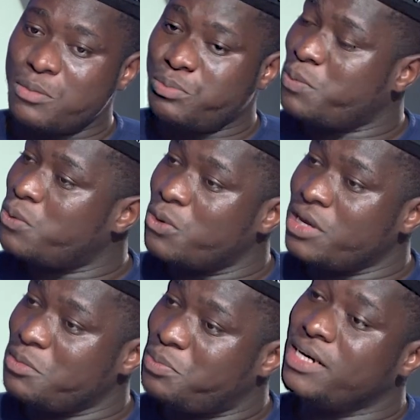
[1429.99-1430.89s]
people
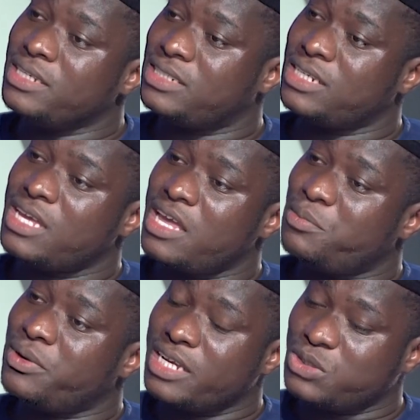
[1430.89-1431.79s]
in peace, a
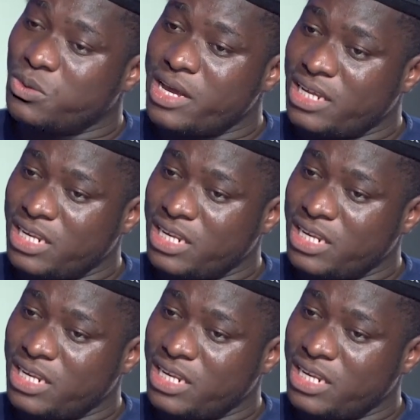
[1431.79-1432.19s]
place where he